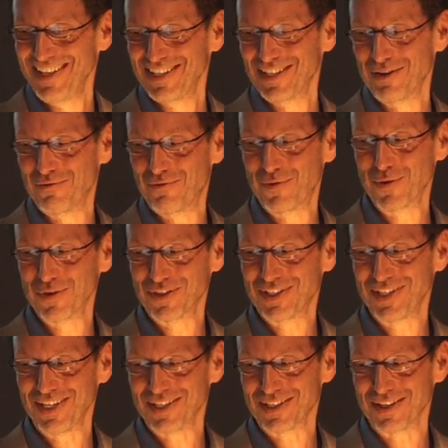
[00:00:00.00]
So
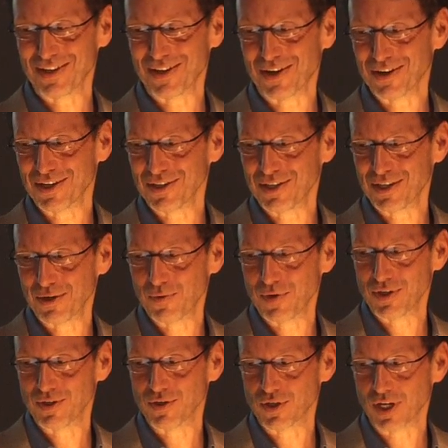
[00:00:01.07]
4C is that artistic
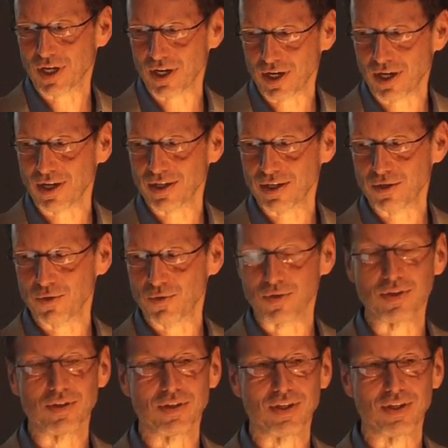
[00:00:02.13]
research cannot use